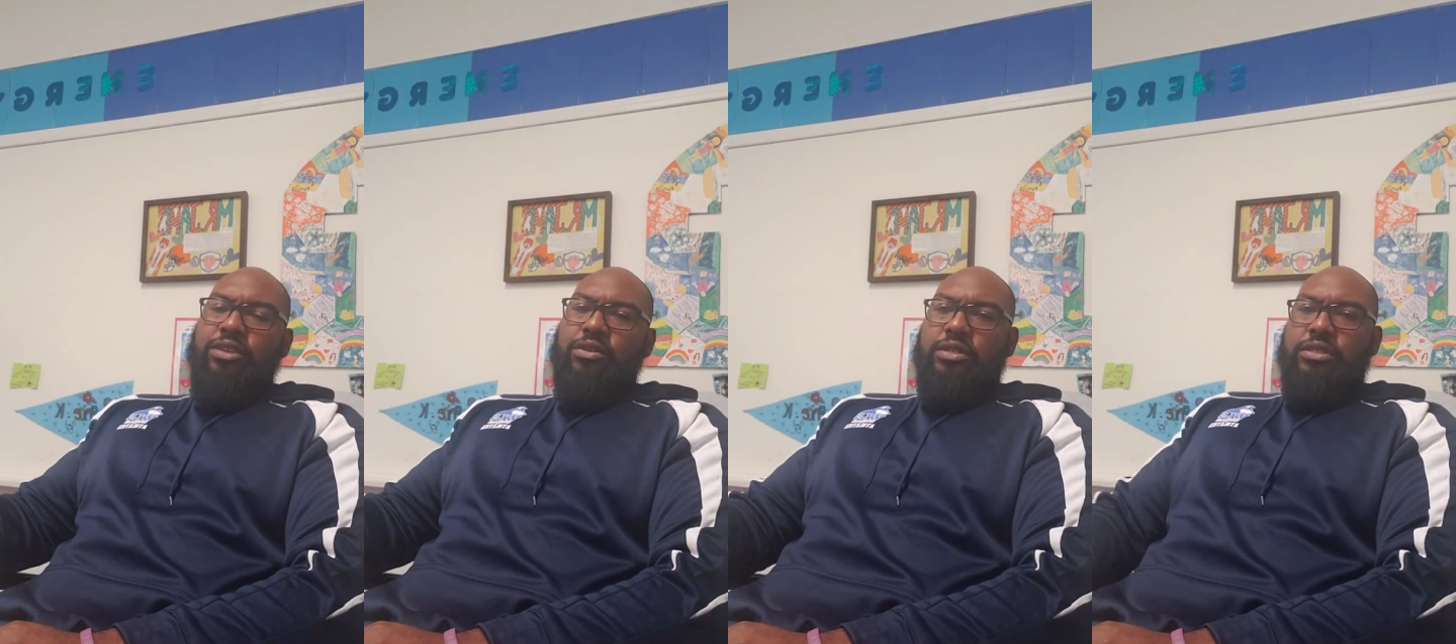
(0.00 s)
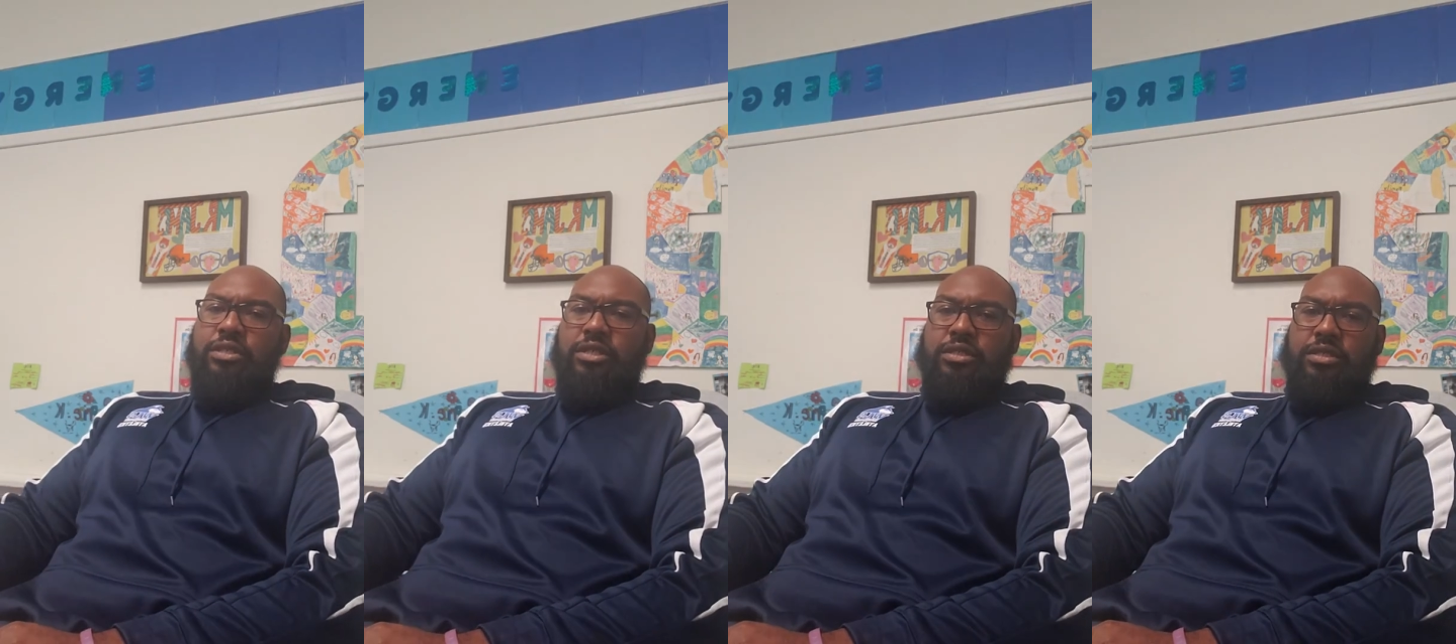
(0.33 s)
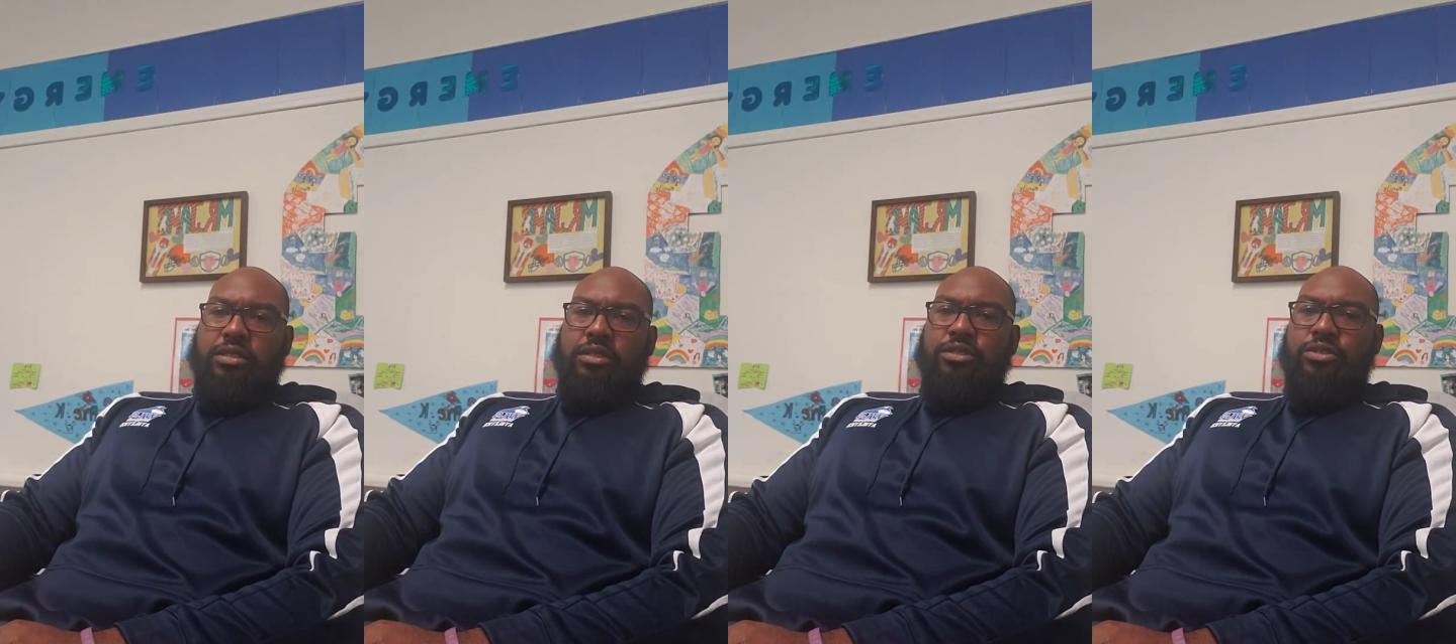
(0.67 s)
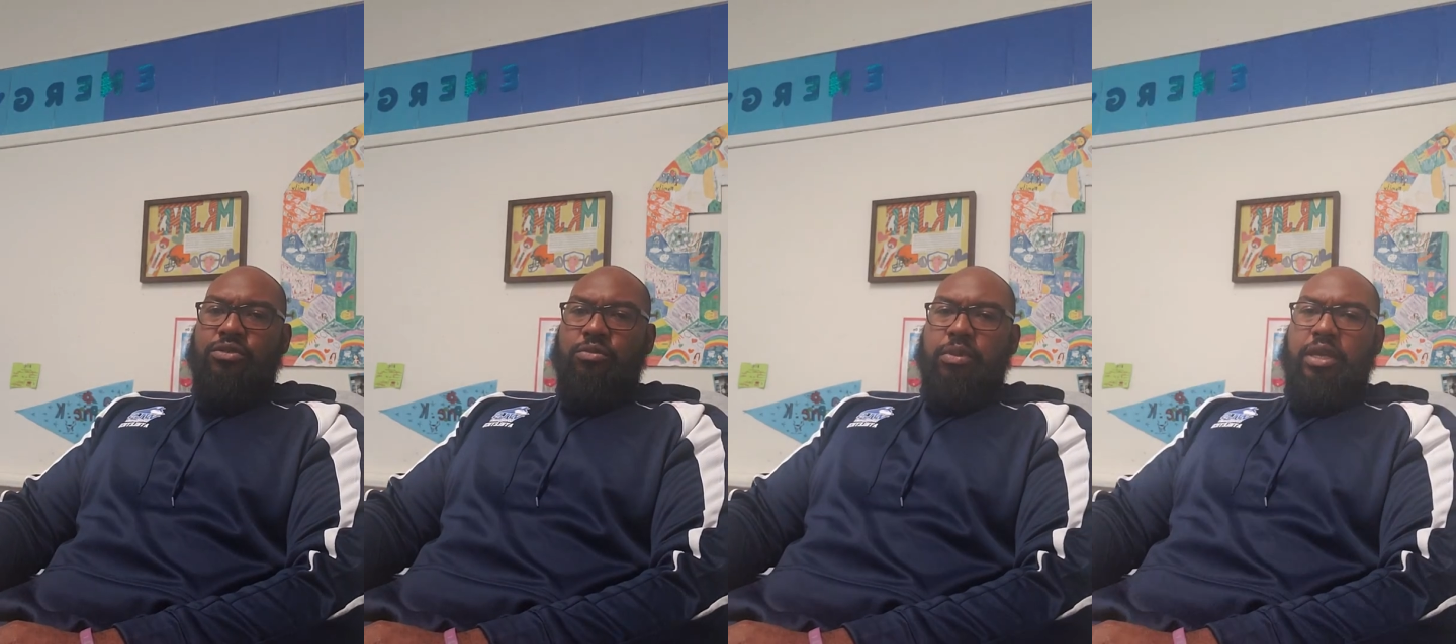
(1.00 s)
you can just
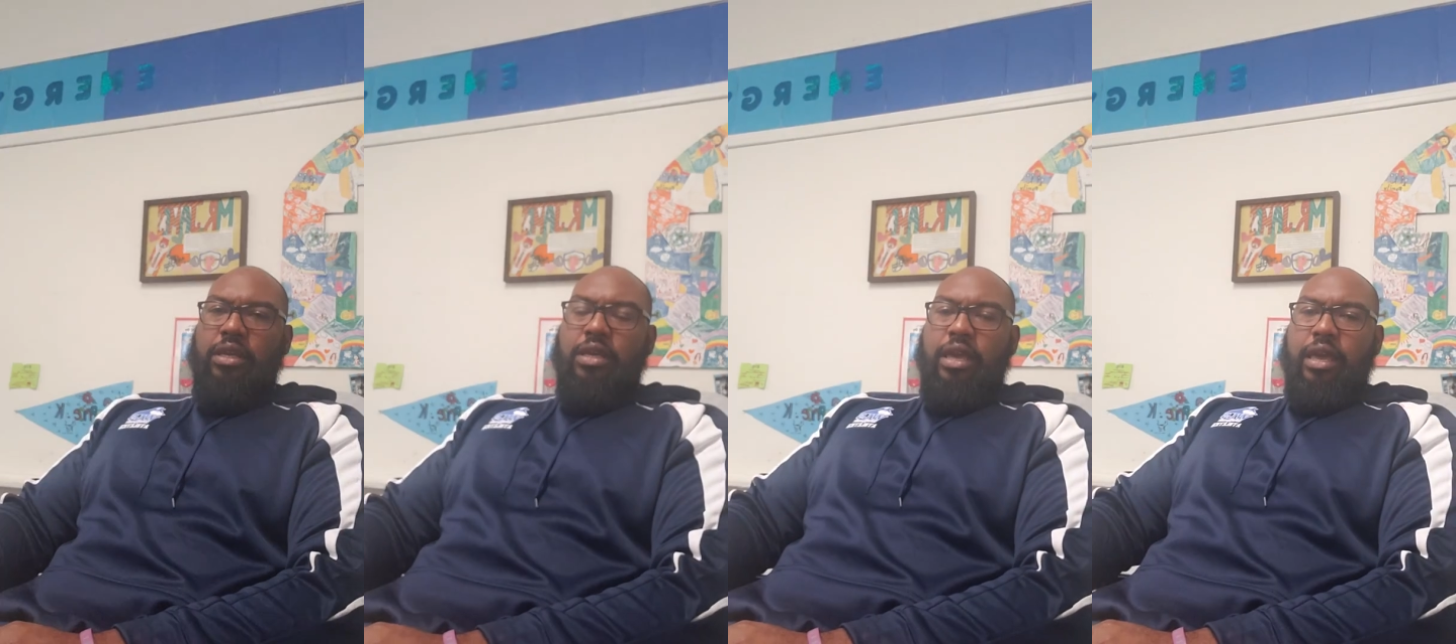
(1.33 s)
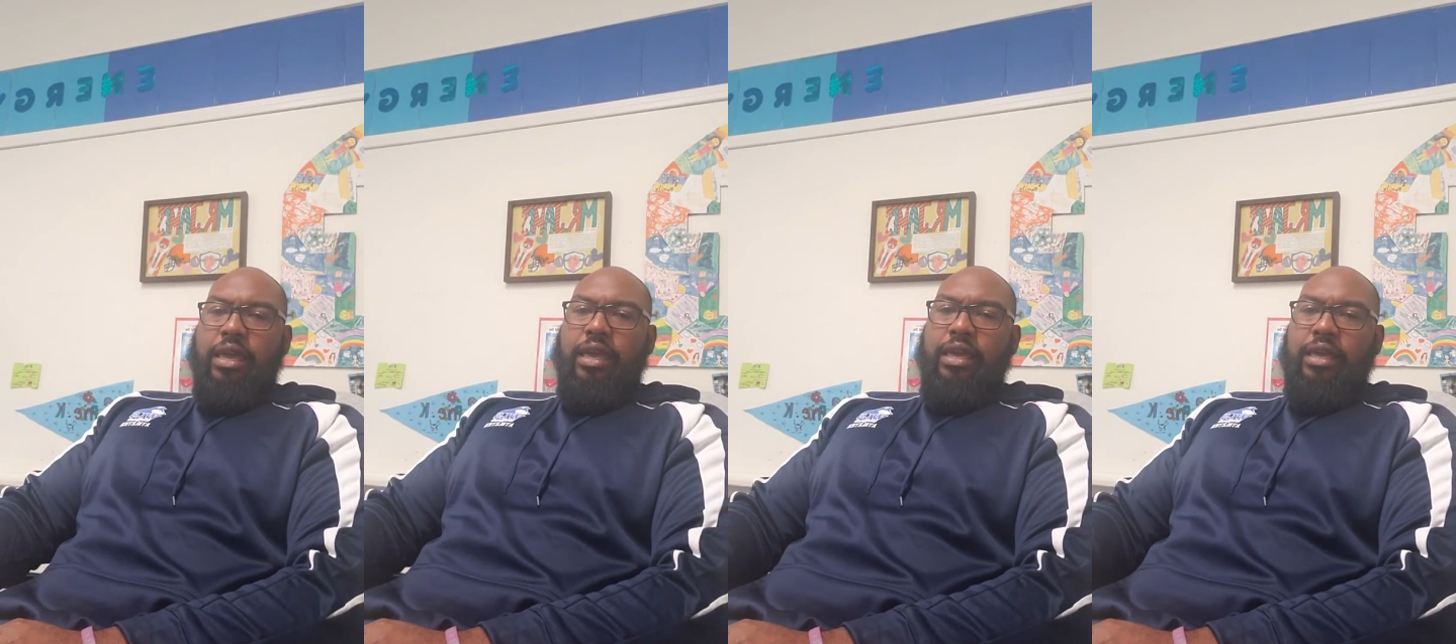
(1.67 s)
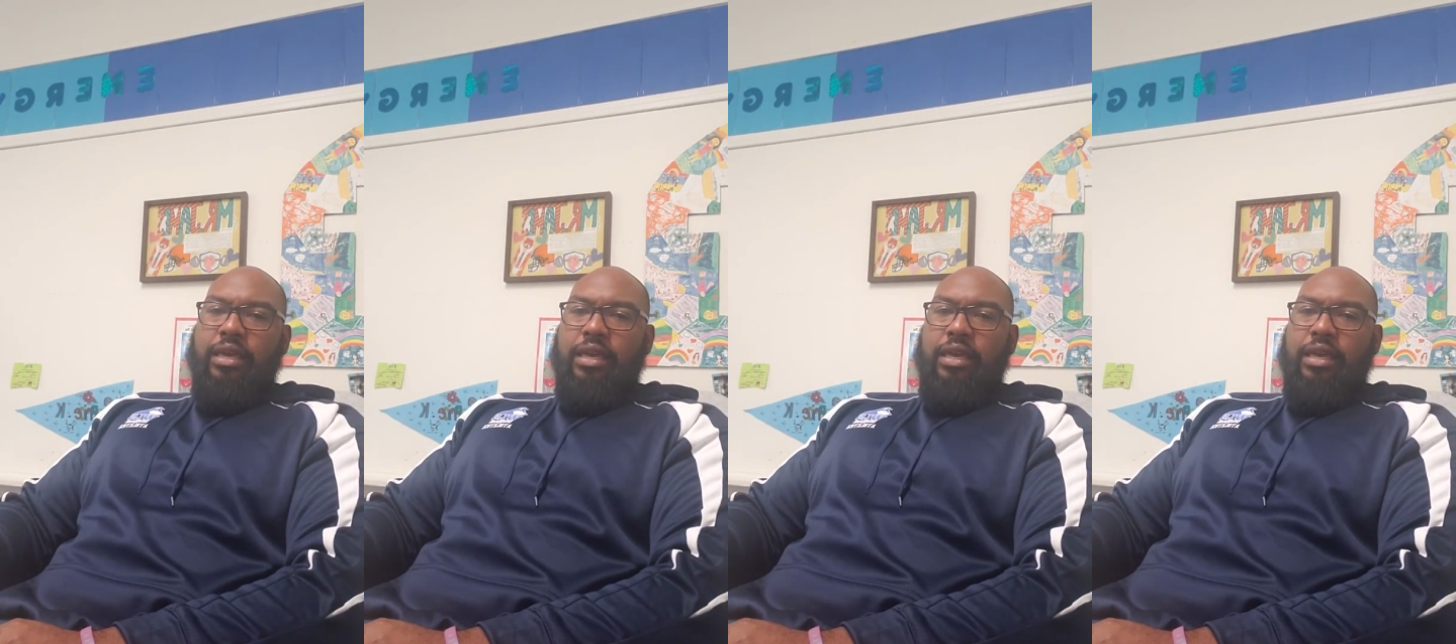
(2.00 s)
shoot me a